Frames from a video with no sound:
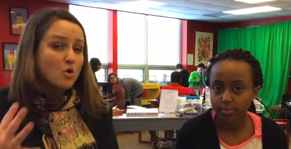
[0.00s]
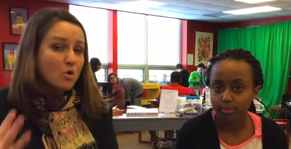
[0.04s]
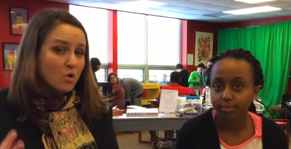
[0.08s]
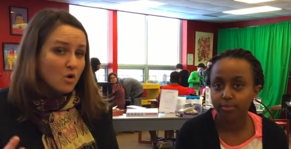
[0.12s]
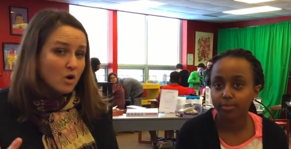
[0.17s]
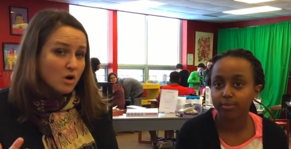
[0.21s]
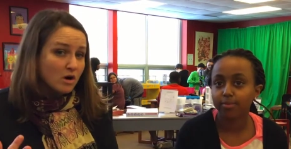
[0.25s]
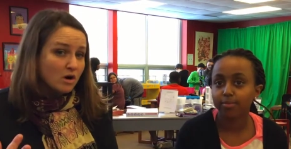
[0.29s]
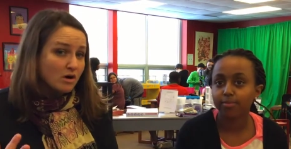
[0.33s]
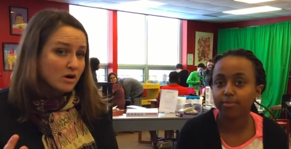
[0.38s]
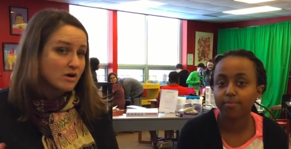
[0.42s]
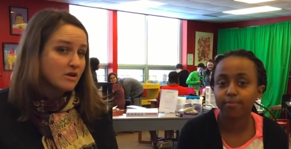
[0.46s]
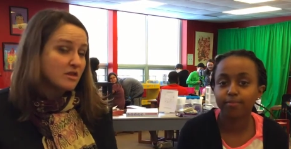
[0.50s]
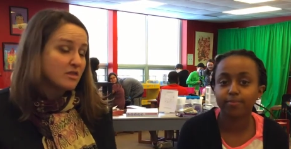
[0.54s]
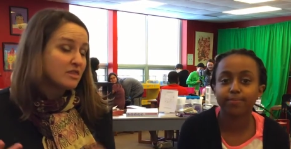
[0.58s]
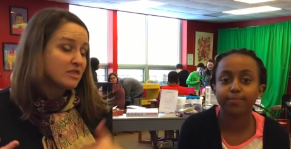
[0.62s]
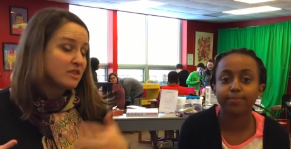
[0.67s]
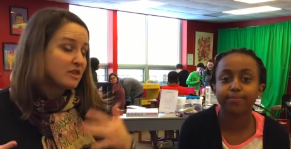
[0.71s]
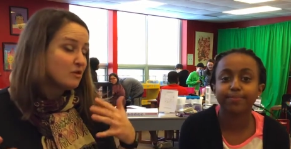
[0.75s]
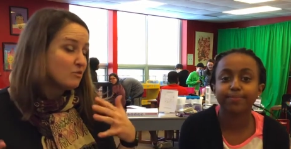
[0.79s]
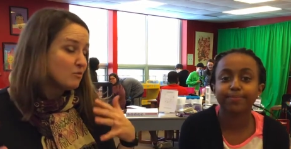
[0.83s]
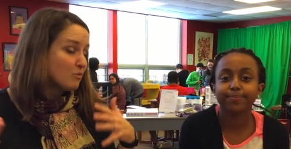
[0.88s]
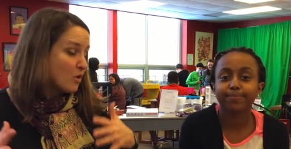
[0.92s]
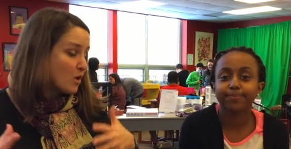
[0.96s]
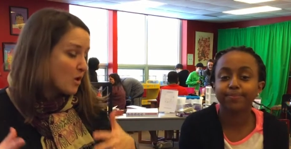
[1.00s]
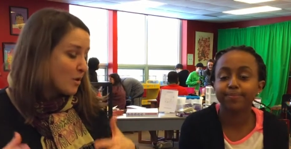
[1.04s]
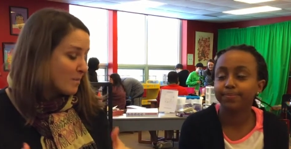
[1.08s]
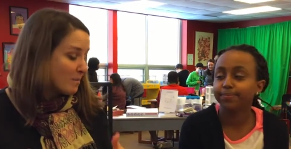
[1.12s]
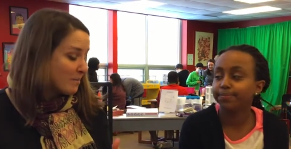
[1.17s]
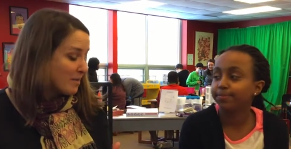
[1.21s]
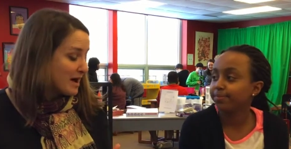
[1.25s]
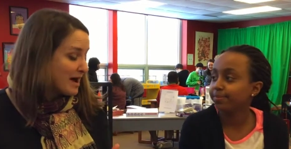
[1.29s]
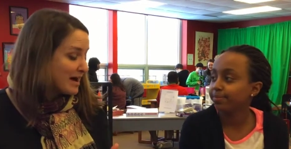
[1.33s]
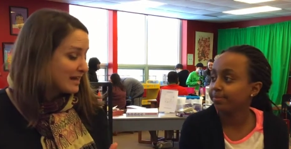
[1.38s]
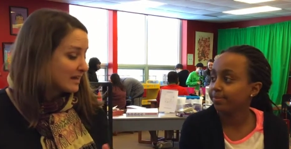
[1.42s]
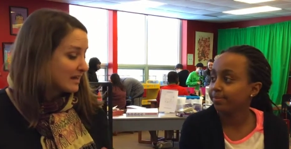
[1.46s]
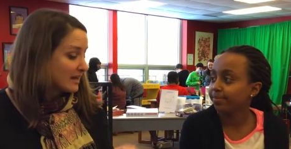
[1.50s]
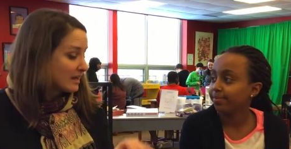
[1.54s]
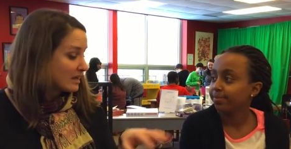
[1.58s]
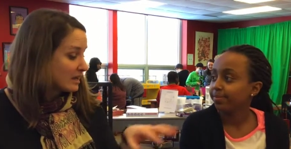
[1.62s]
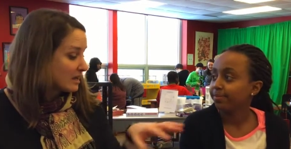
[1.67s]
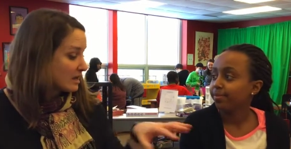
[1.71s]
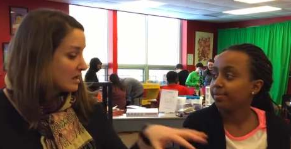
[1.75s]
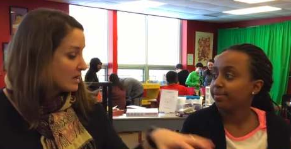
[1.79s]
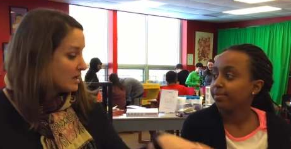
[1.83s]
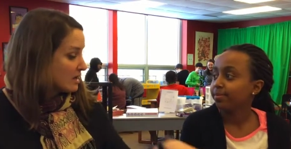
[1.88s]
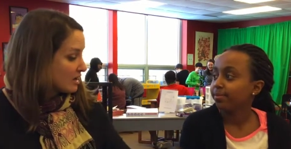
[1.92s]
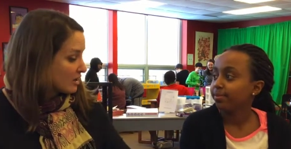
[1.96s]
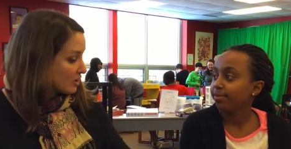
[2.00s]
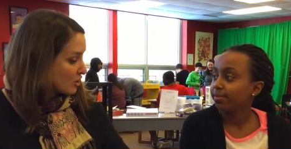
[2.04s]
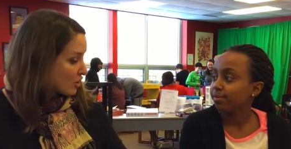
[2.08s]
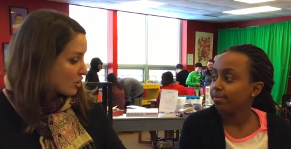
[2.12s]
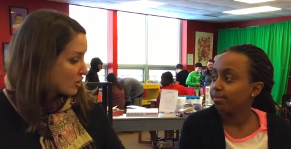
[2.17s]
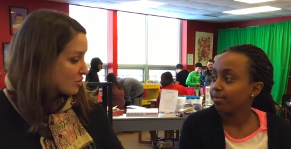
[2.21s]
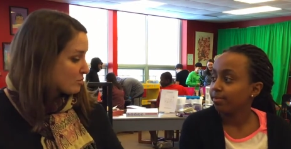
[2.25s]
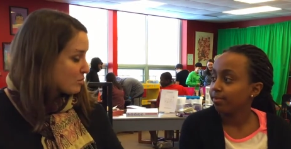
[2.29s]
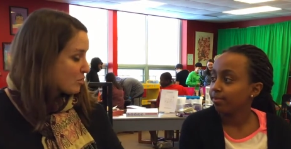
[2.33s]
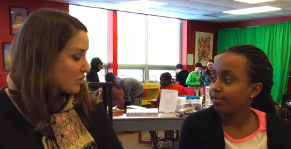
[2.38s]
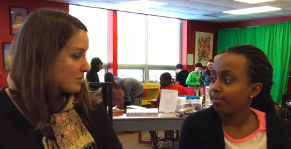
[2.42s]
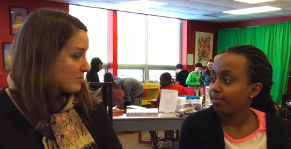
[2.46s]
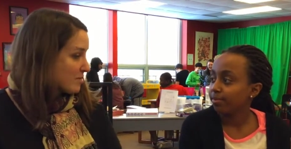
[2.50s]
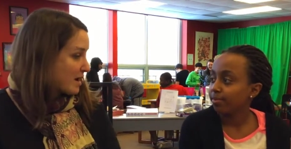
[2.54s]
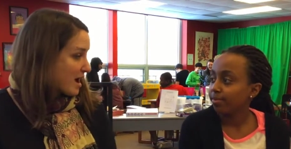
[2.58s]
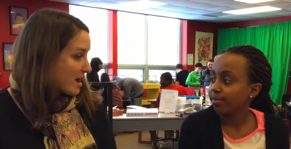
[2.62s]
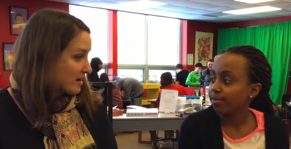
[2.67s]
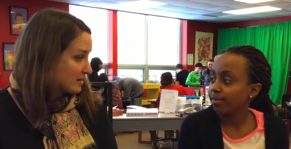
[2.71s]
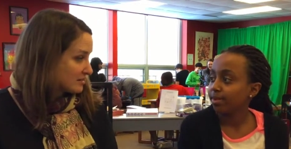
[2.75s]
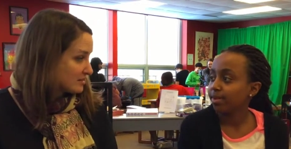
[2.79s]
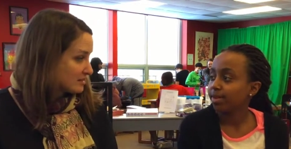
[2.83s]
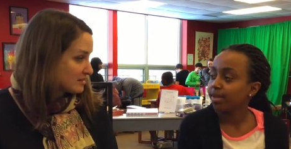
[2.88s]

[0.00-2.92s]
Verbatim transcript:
Speaker 1: or the robotic cardboard box.